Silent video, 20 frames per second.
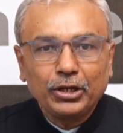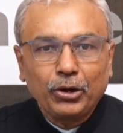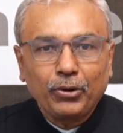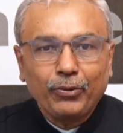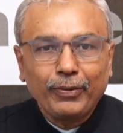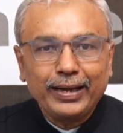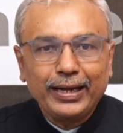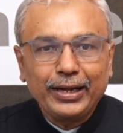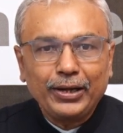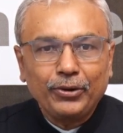
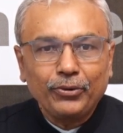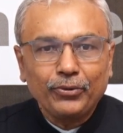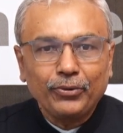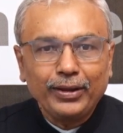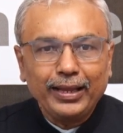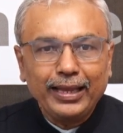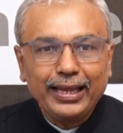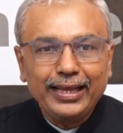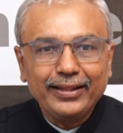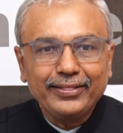queen
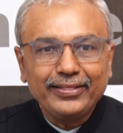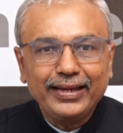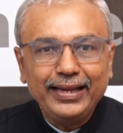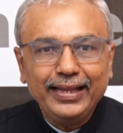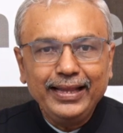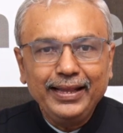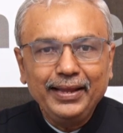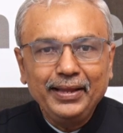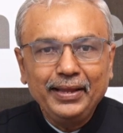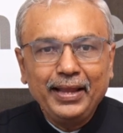into
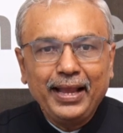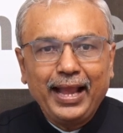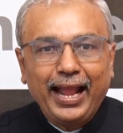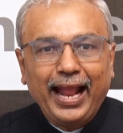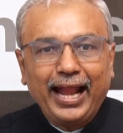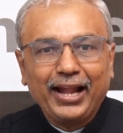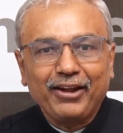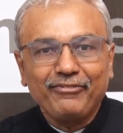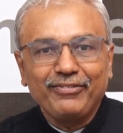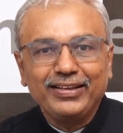a3,
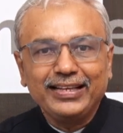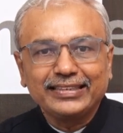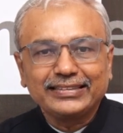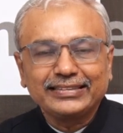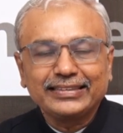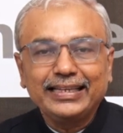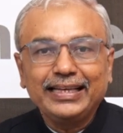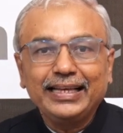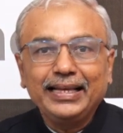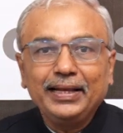and we
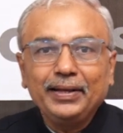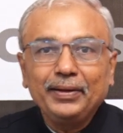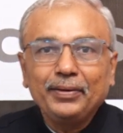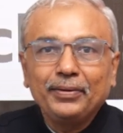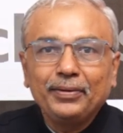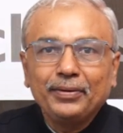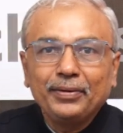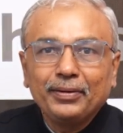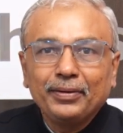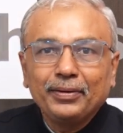
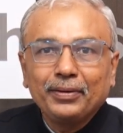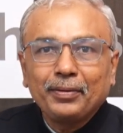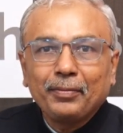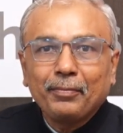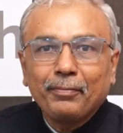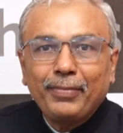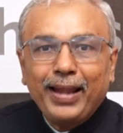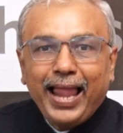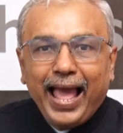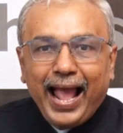see
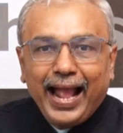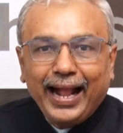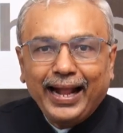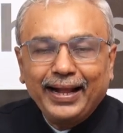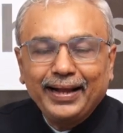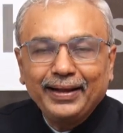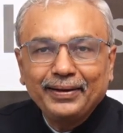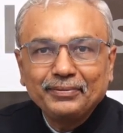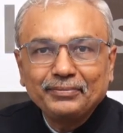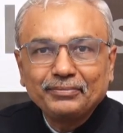black
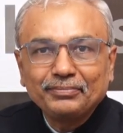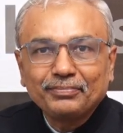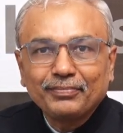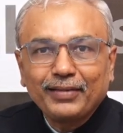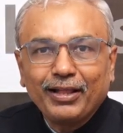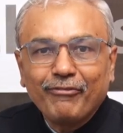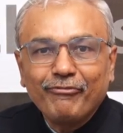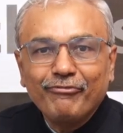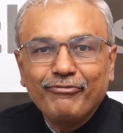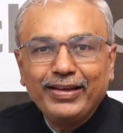
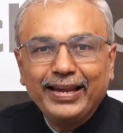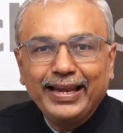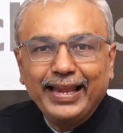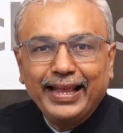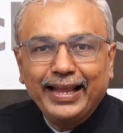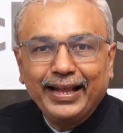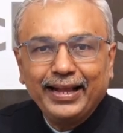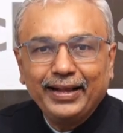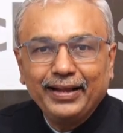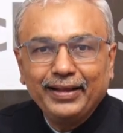
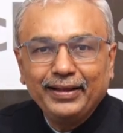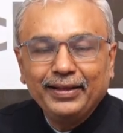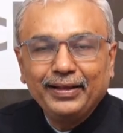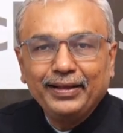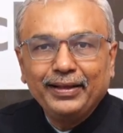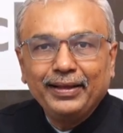winning